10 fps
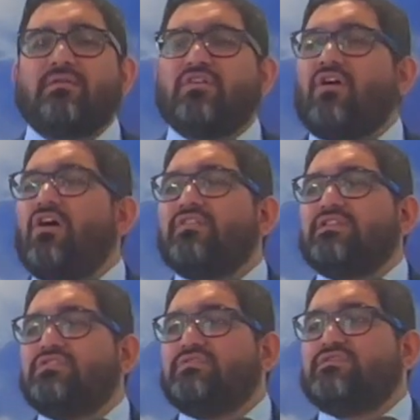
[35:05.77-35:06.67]
but all they
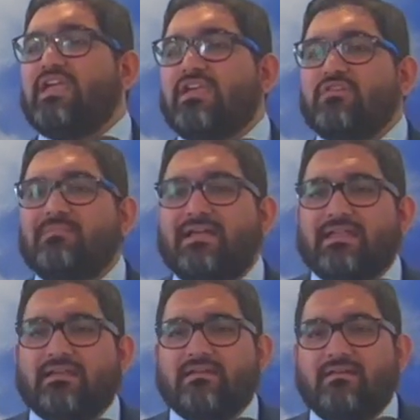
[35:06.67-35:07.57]
do is take your
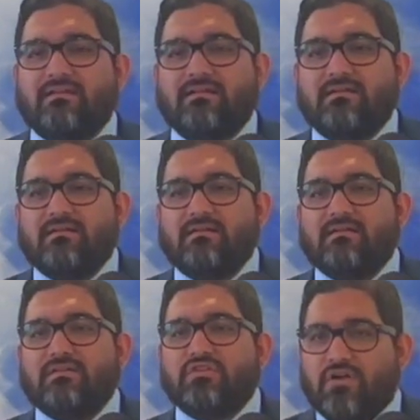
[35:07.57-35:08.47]
money.
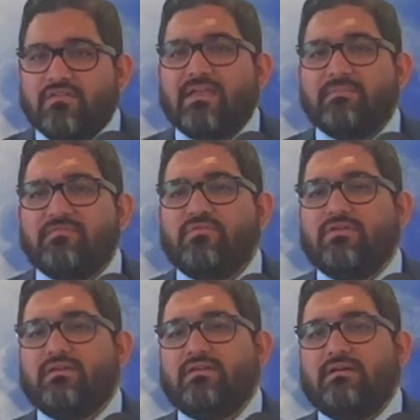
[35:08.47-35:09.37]
You heard that before?